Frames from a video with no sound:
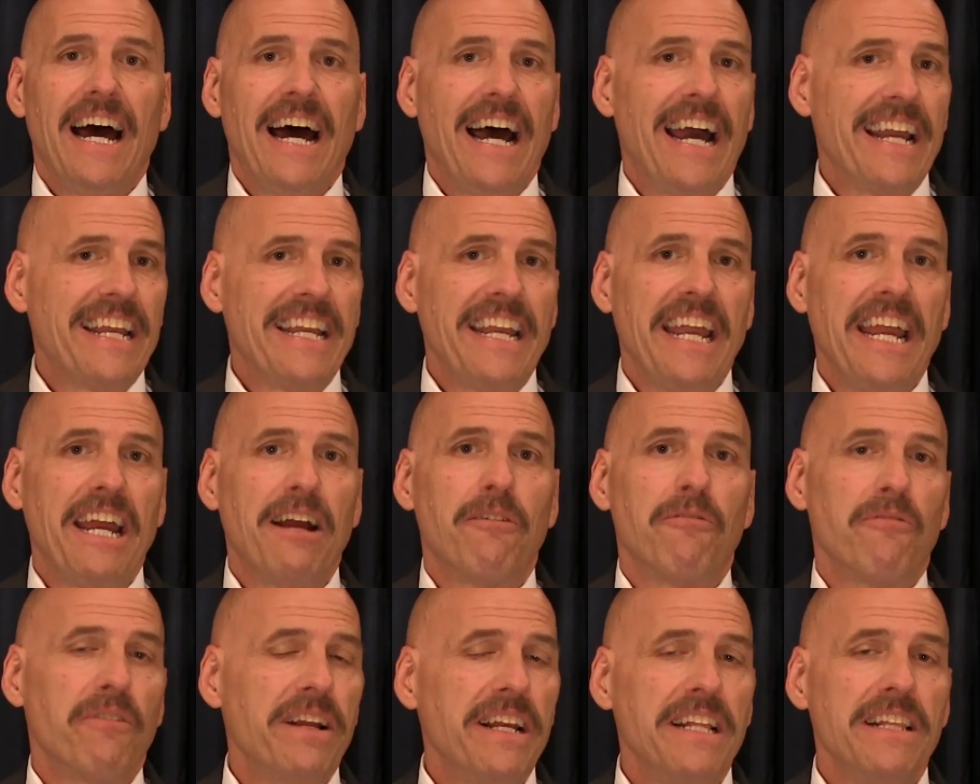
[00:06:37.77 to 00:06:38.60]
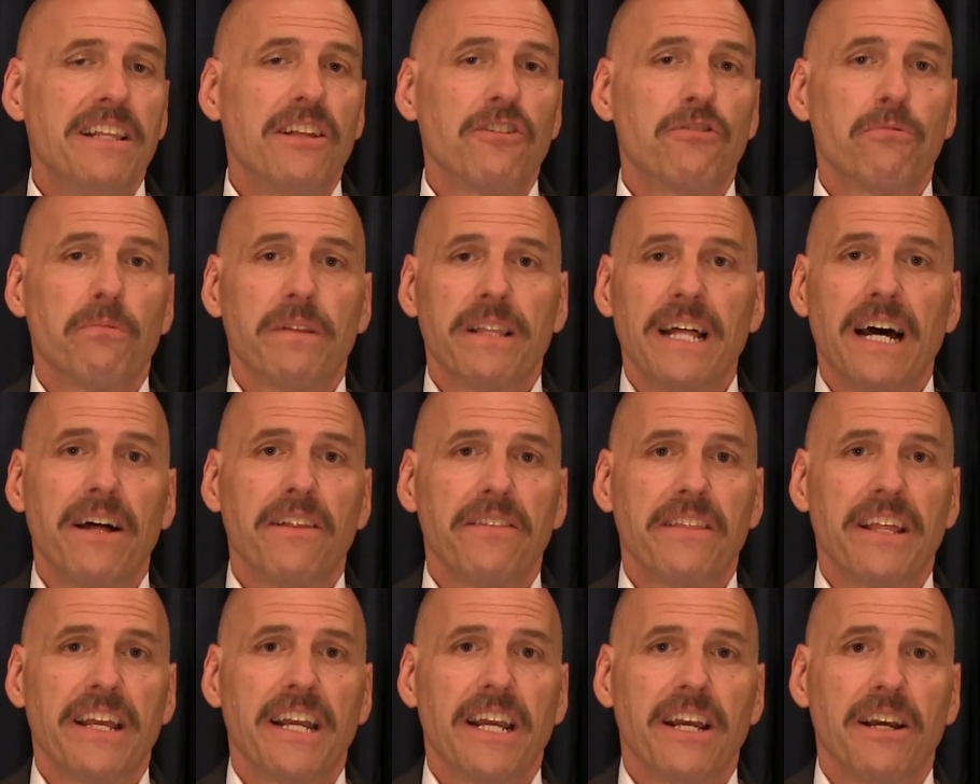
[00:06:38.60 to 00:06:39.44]
I can't read this
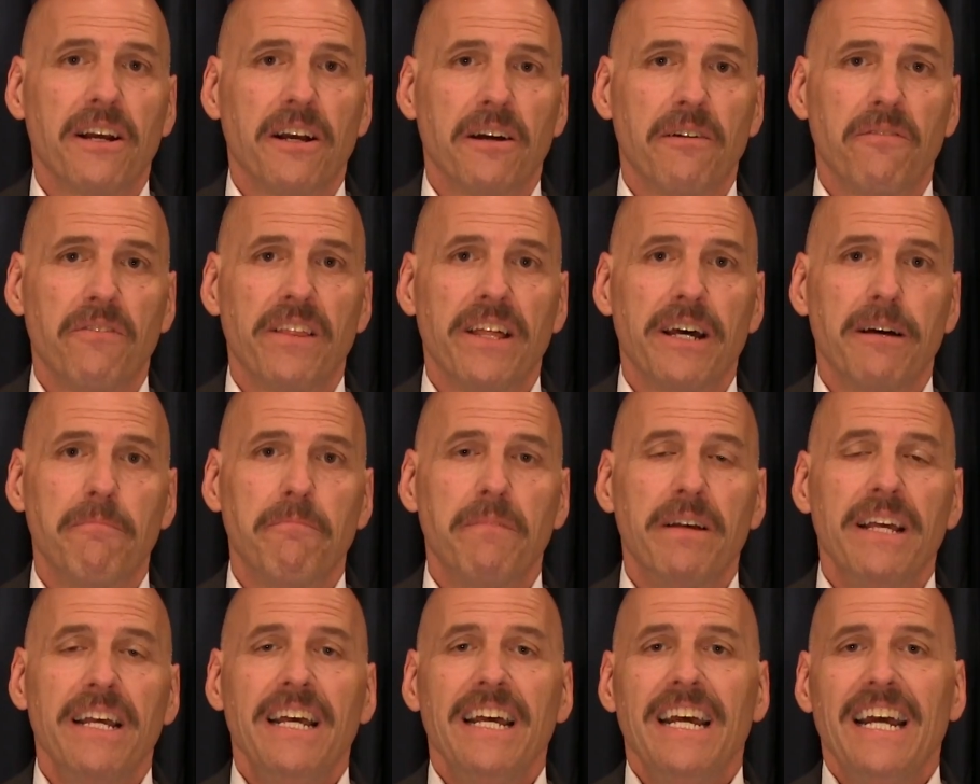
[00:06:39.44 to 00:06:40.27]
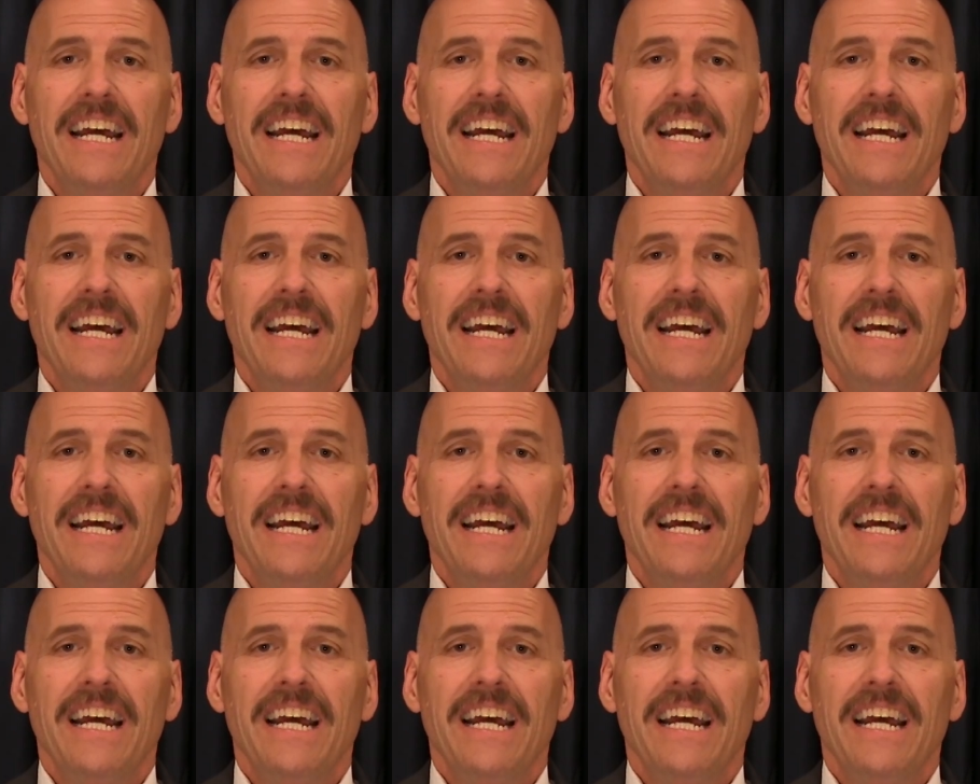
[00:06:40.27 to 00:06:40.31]
without thinking of them.